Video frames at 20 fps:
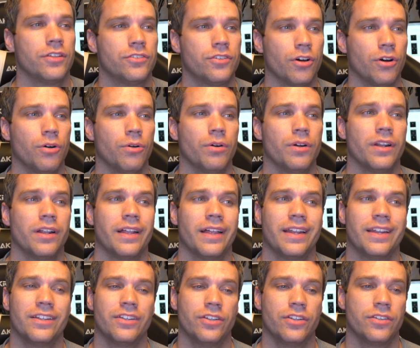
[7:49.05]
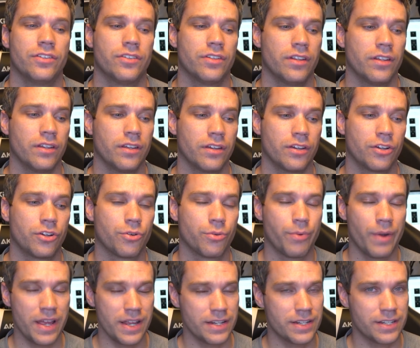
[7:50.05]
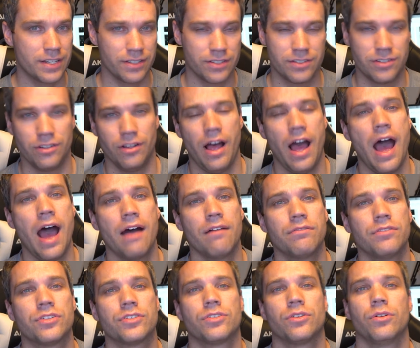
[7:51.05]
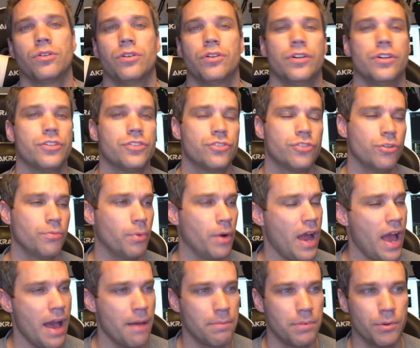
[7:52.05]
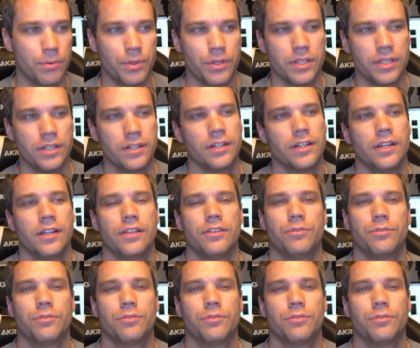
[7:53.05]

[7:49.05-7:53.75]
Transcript: So it is great to still have the solar, super happy with it.